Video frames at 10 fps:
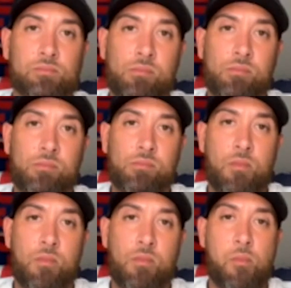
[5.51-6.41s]

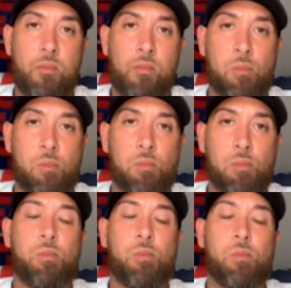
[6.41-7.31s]

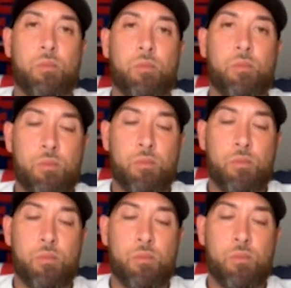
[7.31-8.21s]

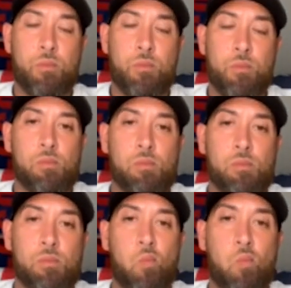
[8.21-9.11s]

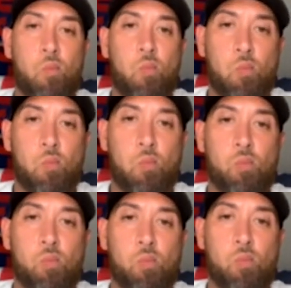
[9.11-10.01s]

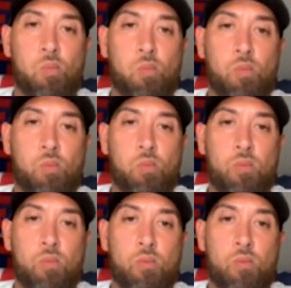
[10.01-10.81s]
(not speaking)